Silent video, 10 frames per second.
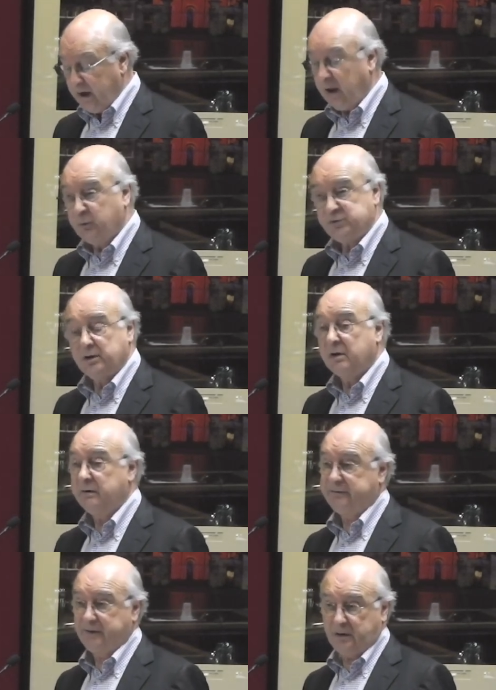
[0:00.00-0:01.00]
Uh, which a
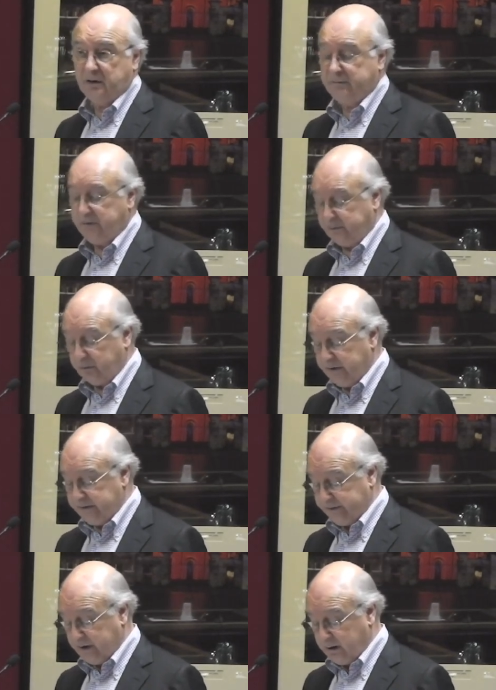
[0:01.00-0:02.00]
lot of a lot of
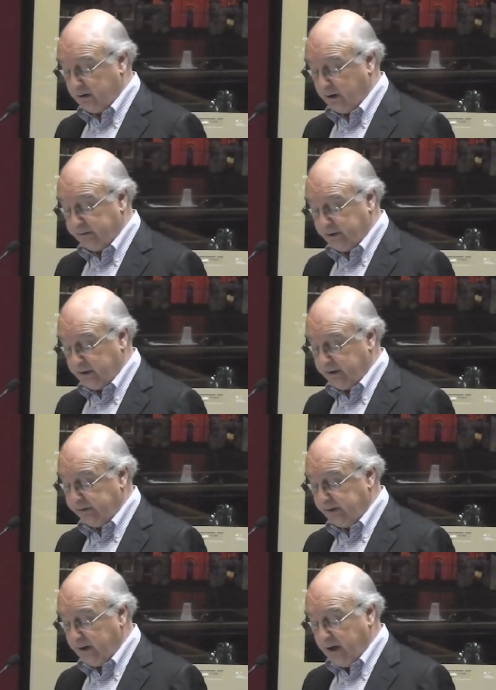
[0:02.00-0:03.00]
historians have done over the
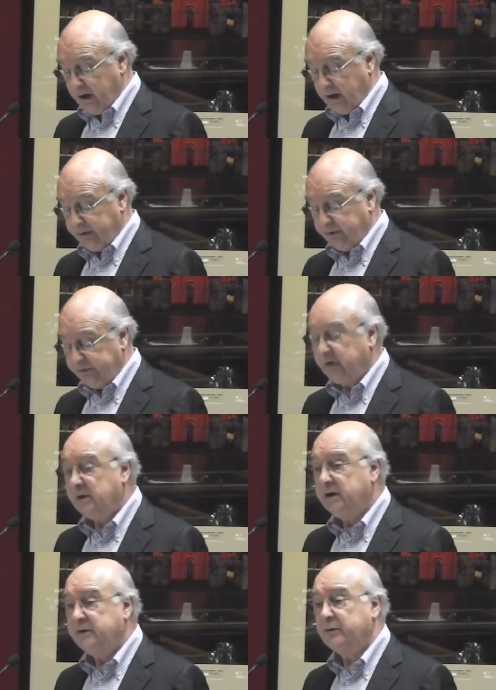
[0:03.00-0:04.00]
years. Uh,
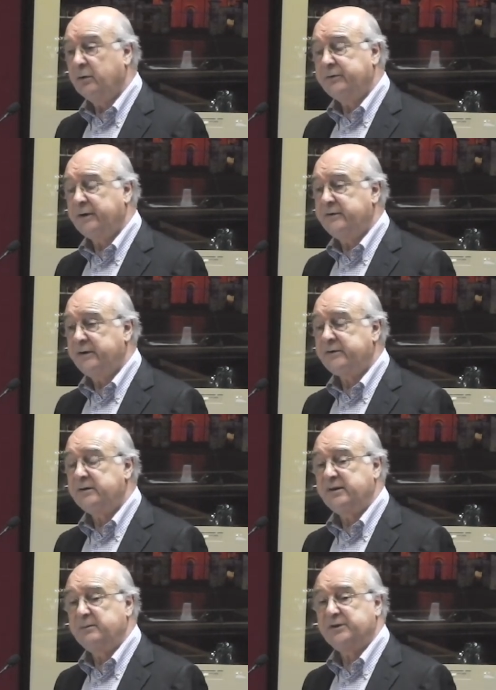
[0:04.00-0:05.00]
Thucydides also
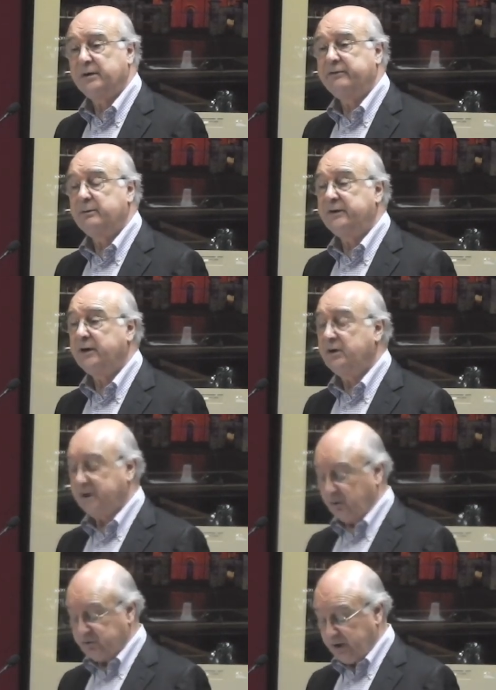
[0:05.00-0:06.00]
distanced himself from his own
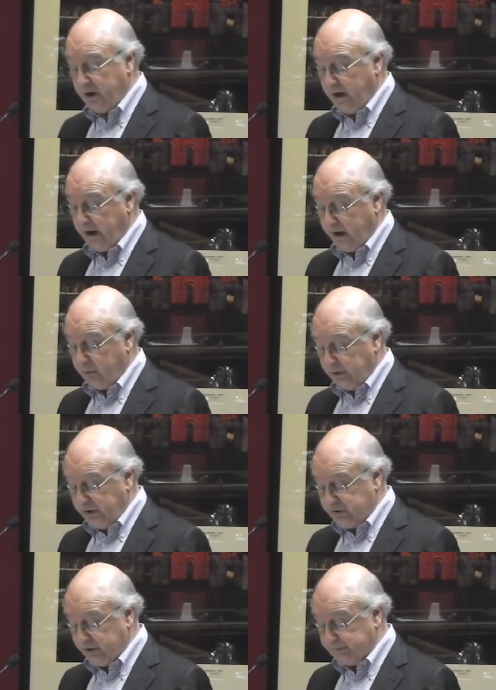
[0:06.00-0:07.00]
culture and
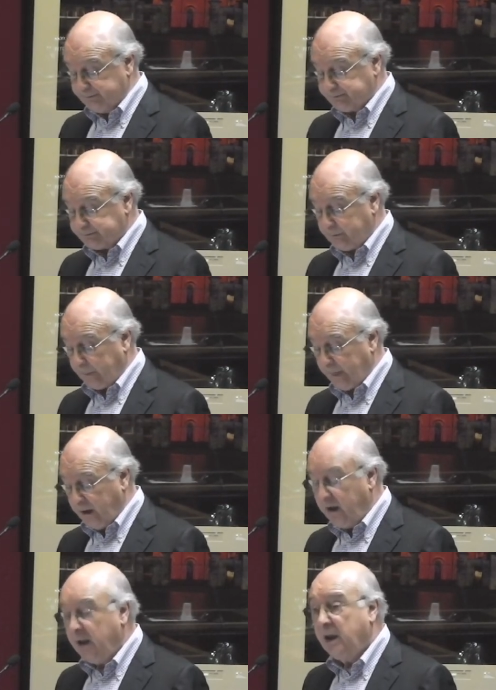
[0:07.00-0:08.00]
religion.
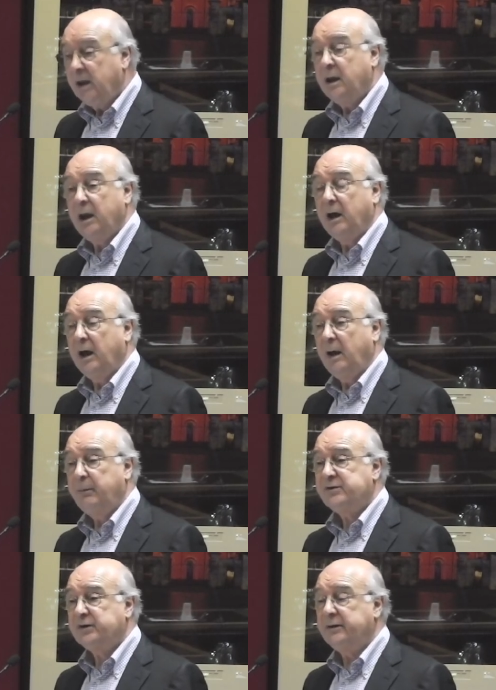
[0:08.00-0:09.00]
Uh, up
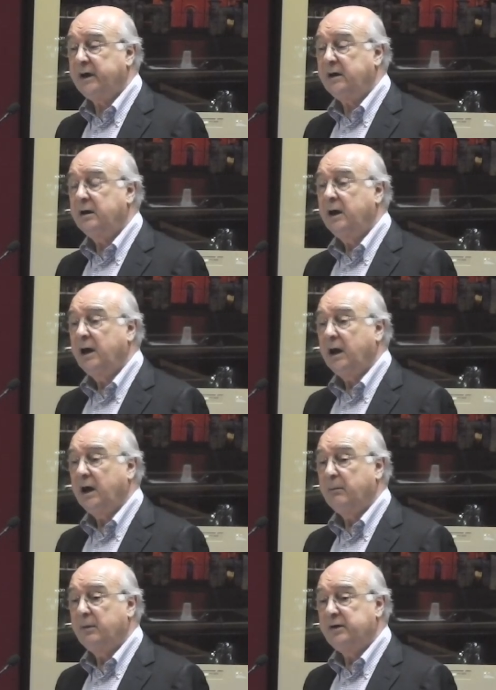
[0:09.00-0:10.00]
until then,
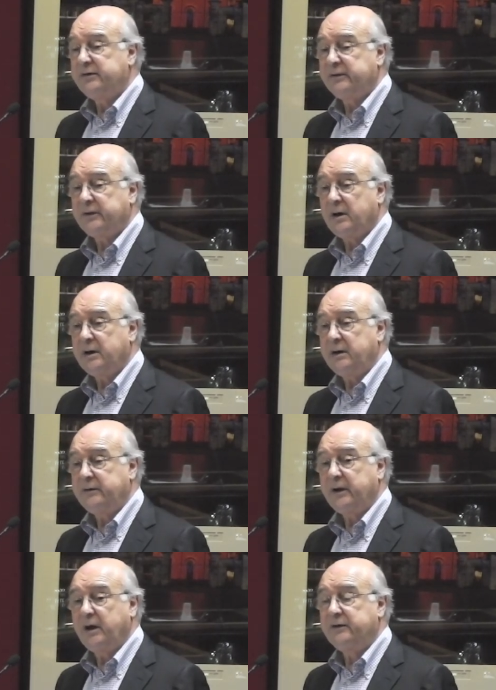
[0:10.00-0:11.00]
uh, most
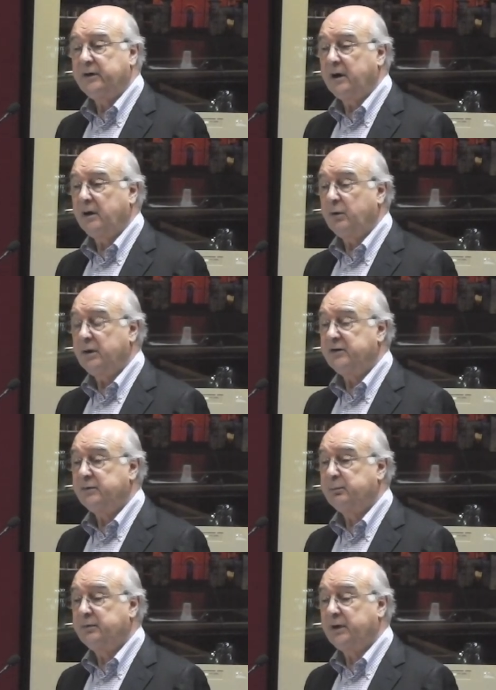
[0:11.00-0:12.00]
societies had, uh, when they
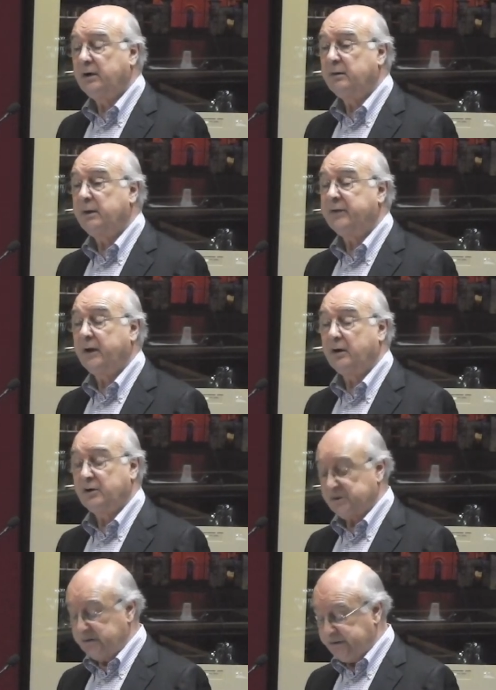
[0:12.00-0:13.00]
told about their
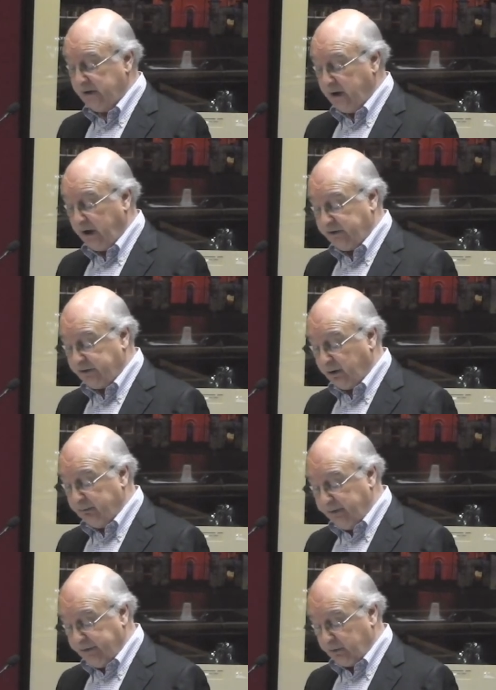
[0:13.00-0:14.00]
origins, had
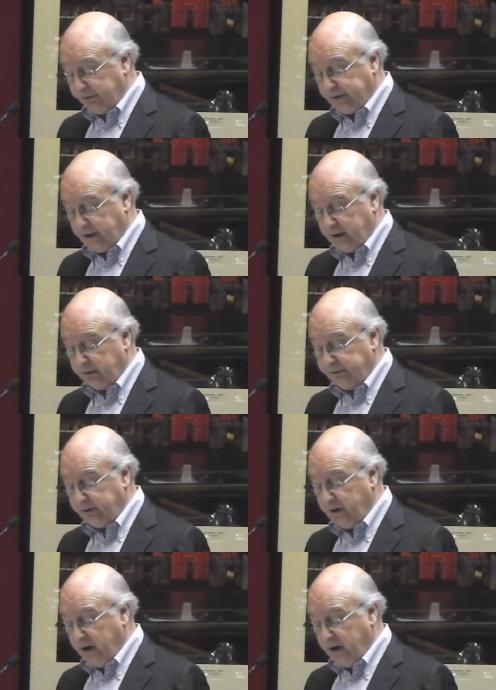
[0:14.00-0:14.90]
told mythical tales